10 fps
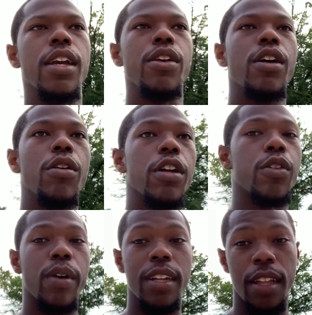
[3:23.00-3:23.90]
You know, the
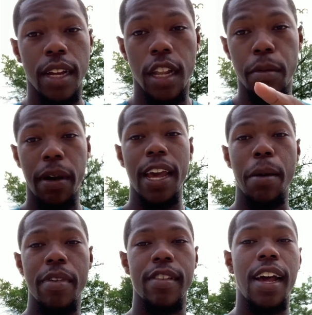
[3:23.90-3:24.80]
great thing I love about
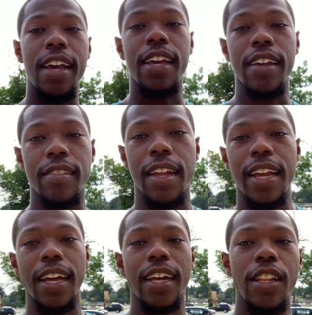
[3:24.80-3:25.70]
Amazon is
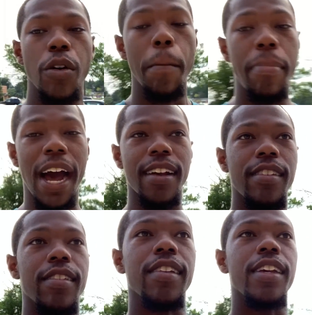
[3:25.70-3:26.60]
they got little
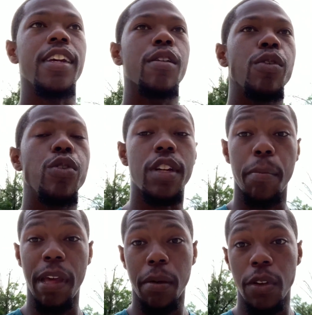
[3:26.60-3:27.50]
boxes in here where you
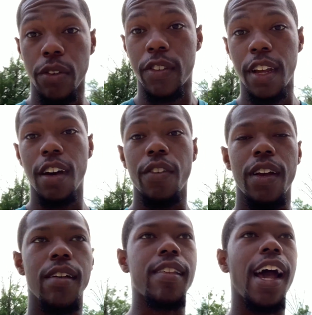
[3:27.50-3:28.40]
can pick up your stuff.
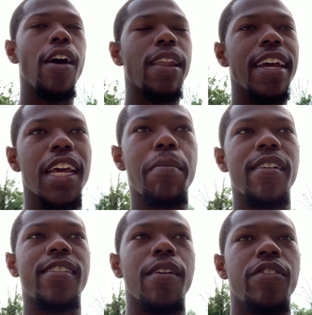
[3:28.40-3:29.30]
Cause I don't like getting
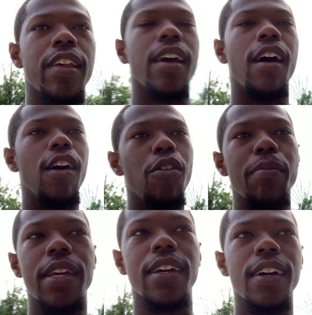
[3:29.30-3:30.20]
my stuff sent
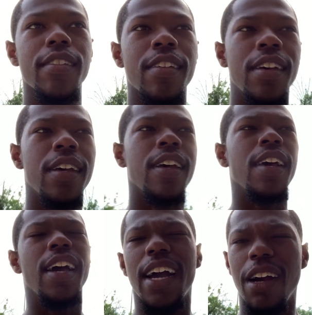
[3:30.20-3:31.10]
home because
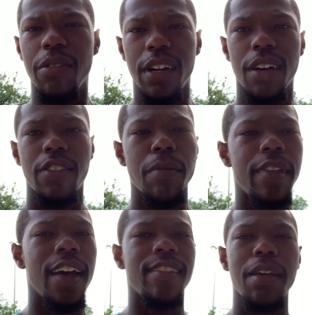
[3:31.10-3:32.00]
I don't know.
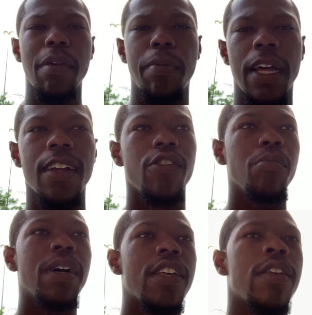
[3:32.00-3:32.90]
Sometimes they be playing
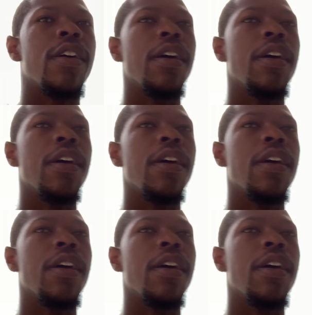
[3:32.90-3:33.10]
too much.